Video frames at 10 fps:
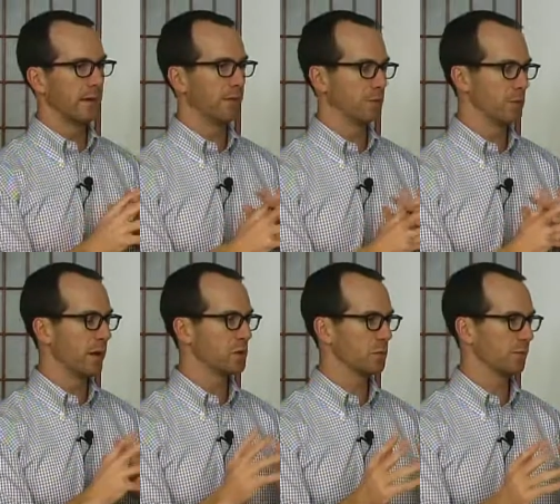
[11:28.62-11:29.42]
And there's a
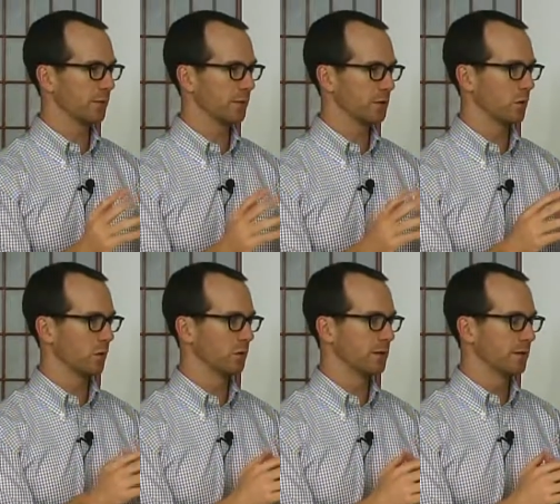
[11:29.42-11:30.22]
measurement for this
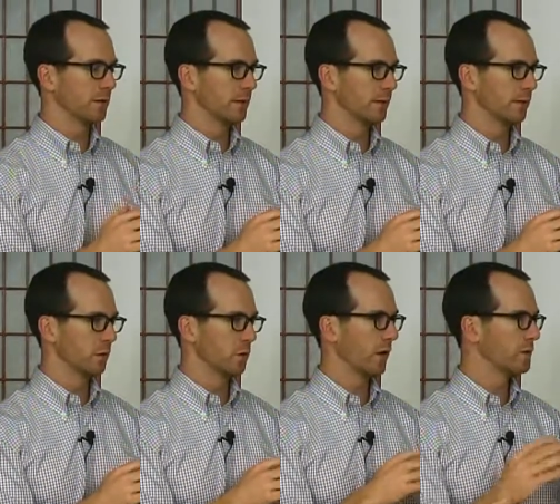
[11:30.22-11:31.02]
called
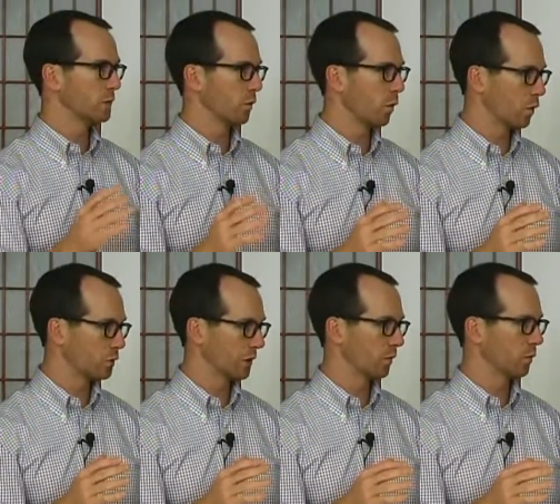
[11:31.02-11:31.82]
the location
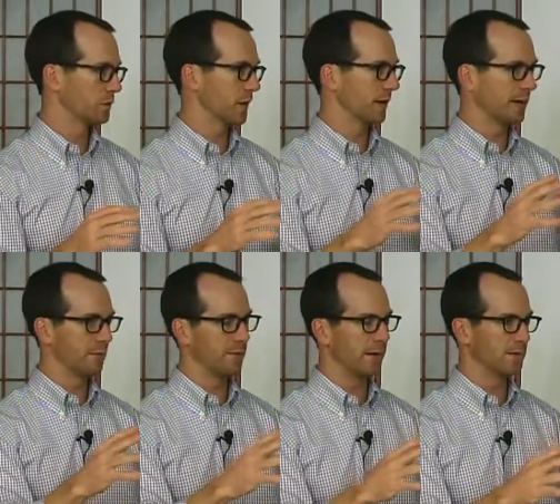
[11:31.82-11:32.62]
quotient, which
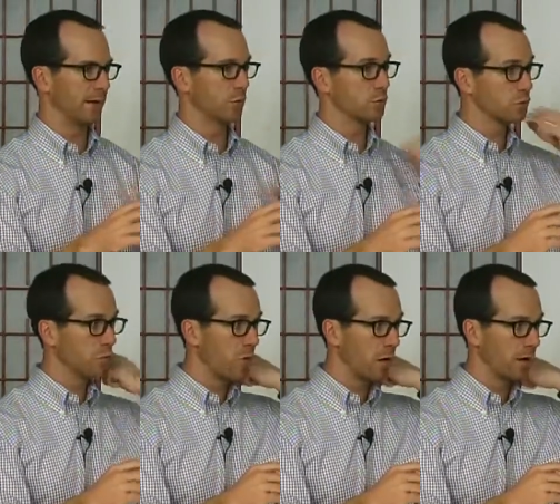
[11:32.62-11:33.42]
identifies how
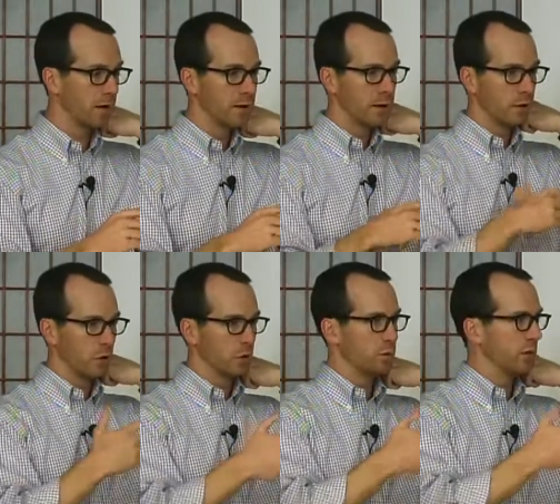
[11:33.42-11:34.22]
strong
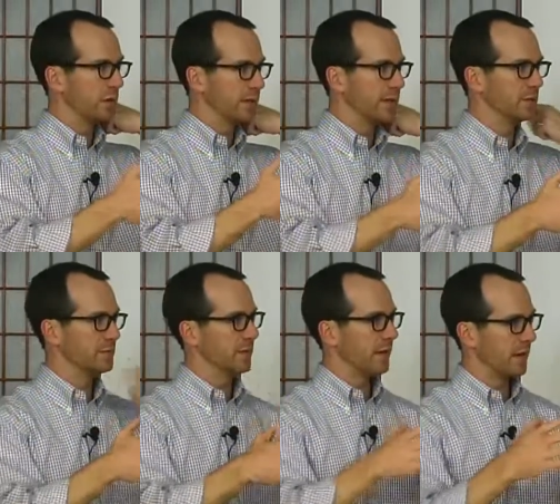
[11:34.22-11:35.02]
your community
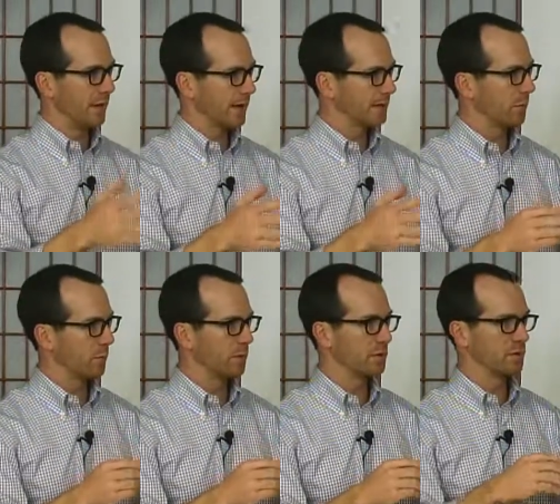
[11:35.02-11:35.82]
is in that
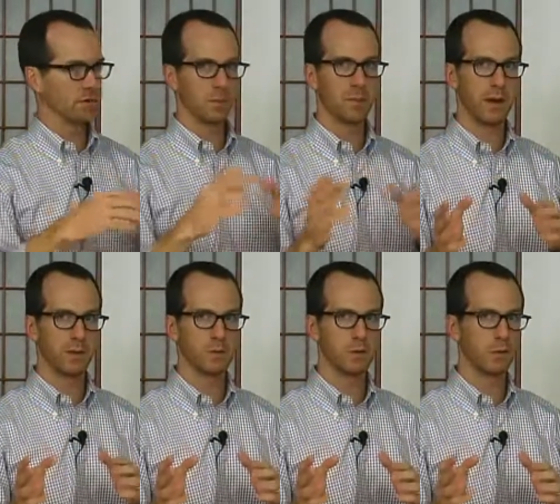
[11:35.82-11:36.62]
type of business
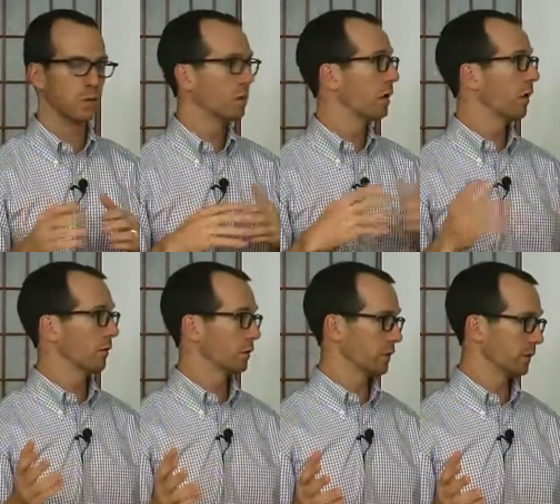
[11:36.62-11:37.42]
compared to
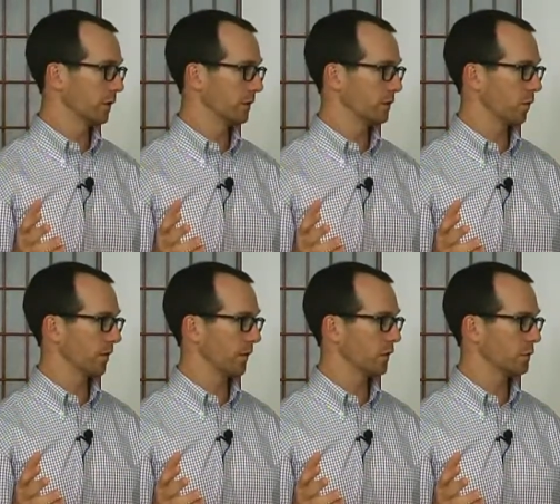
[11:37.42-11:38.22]
other communities
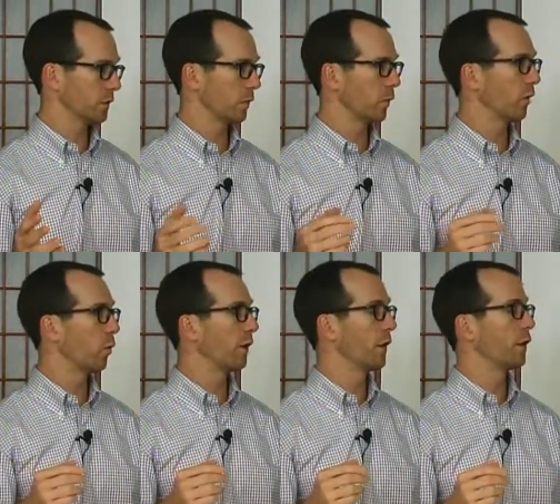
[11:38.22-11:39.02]
around the country.
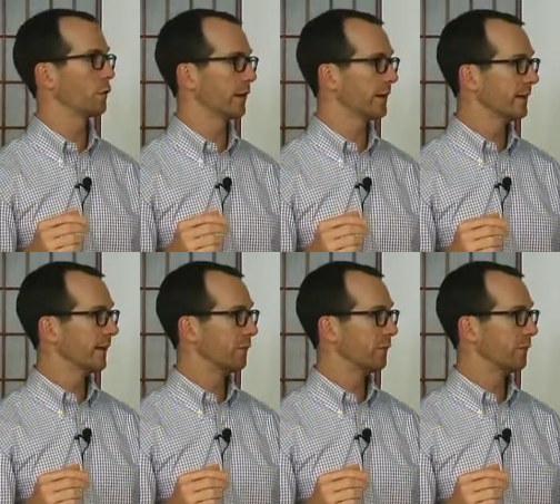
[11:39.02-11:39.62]
We're a 100.